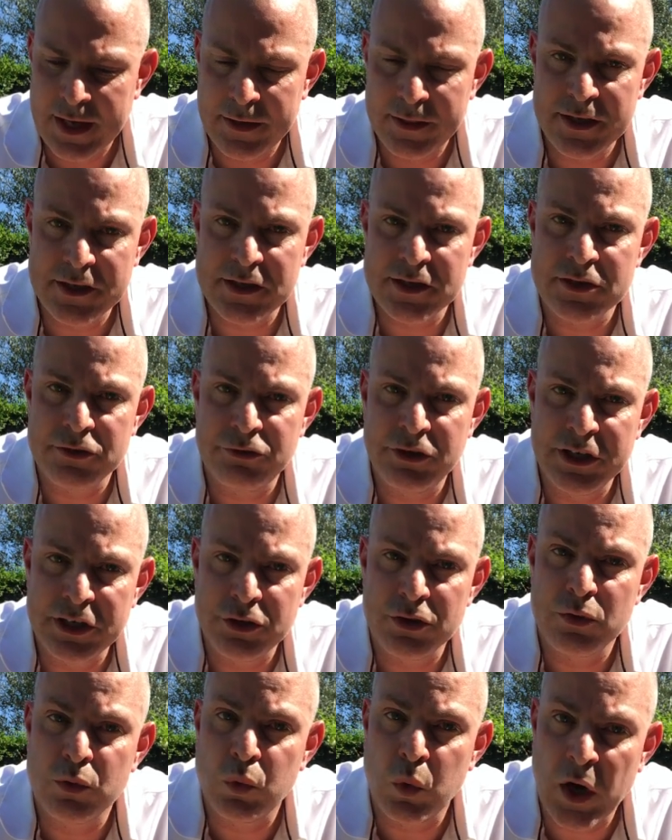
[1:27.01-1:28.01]
This is a really
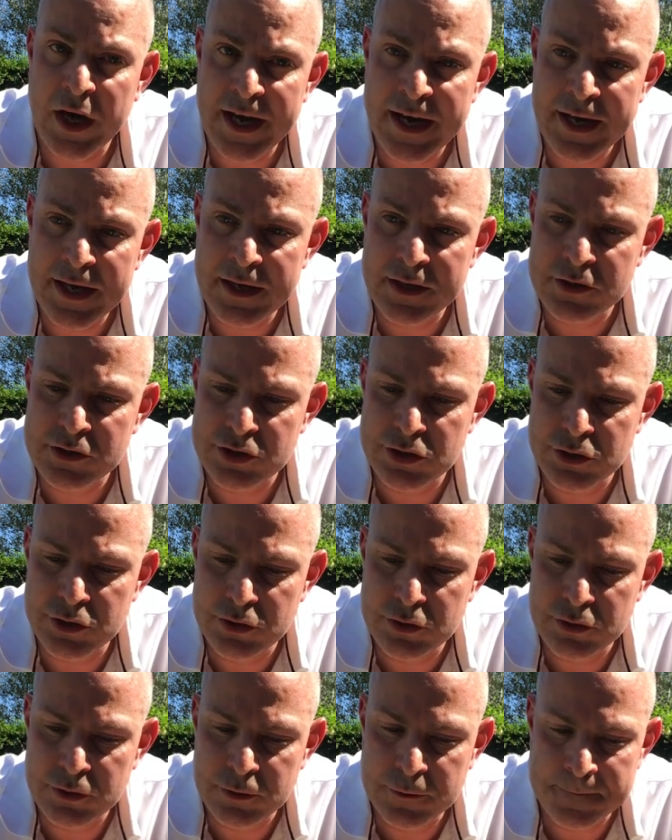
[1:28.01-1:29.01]
good way
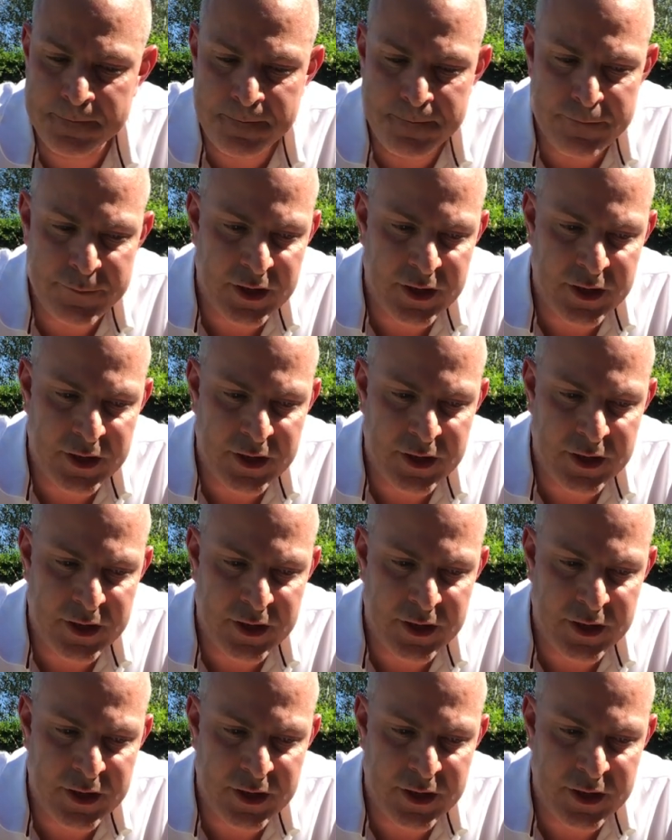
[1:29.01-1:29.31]
to